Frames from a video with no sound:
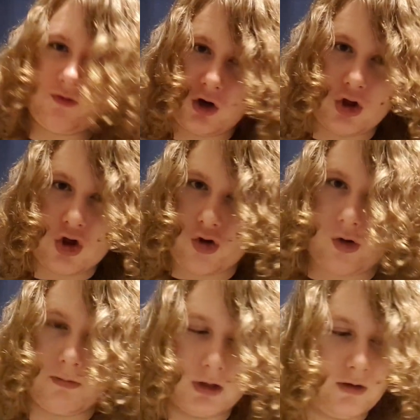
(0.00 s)
strong
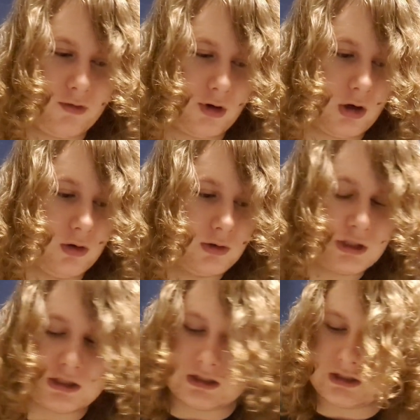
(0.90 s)
believer in
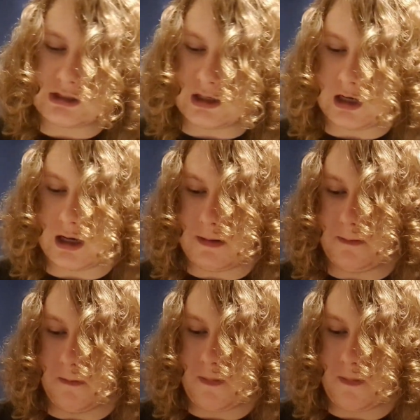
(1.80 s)
ghosts, and